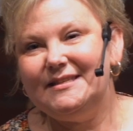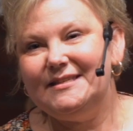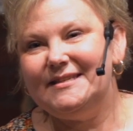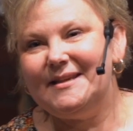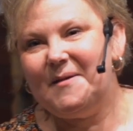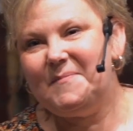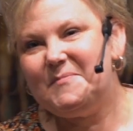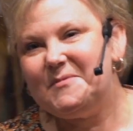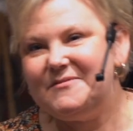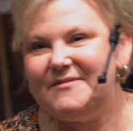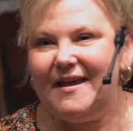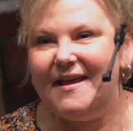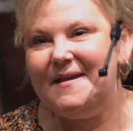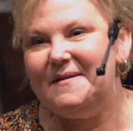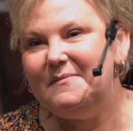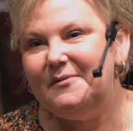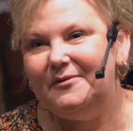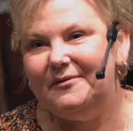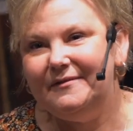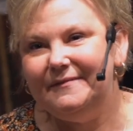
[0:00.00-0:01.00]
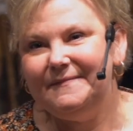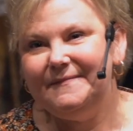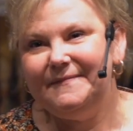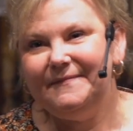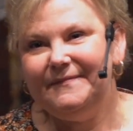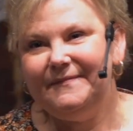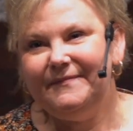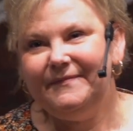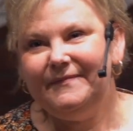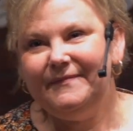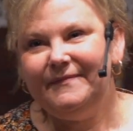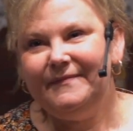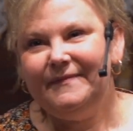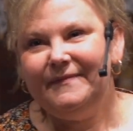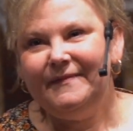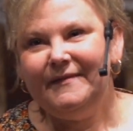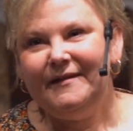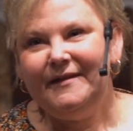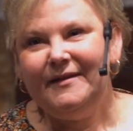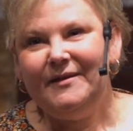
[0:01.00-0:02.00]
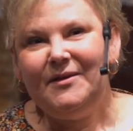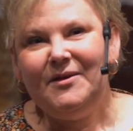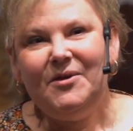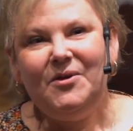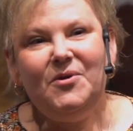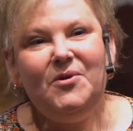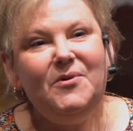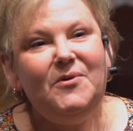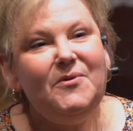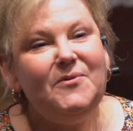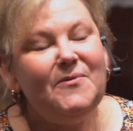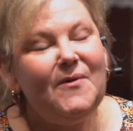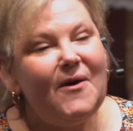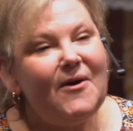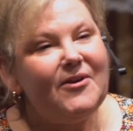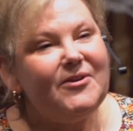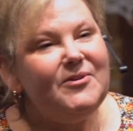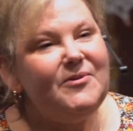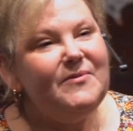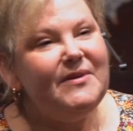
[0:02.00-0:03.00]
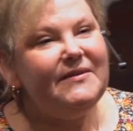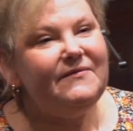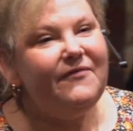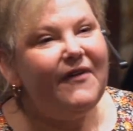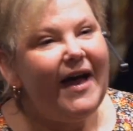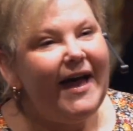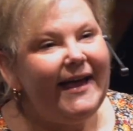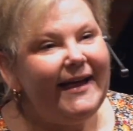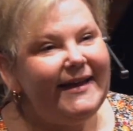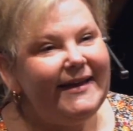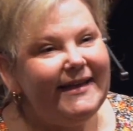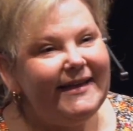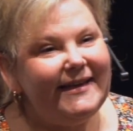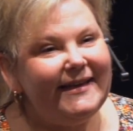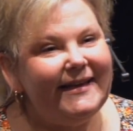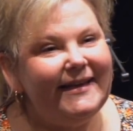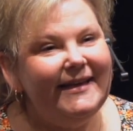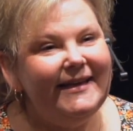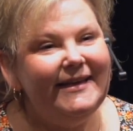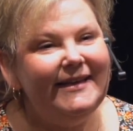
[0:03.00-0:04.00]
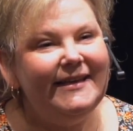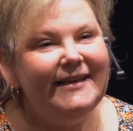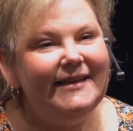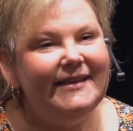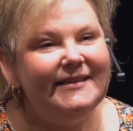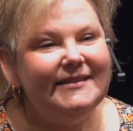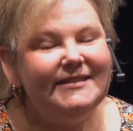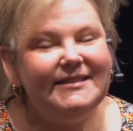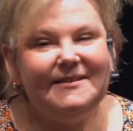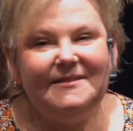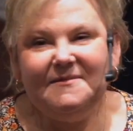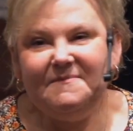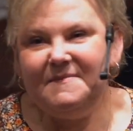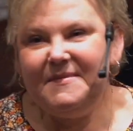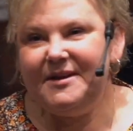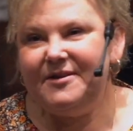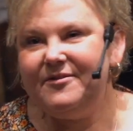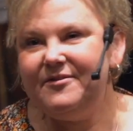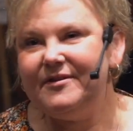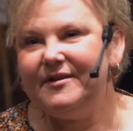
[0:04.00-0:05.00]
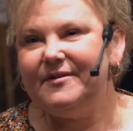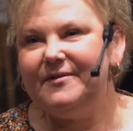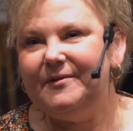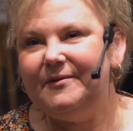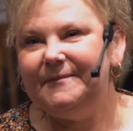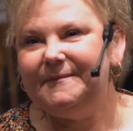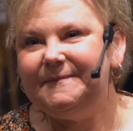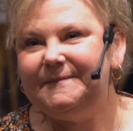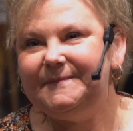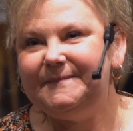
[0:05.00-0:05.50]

supper table? Who are you inviting to the miracle?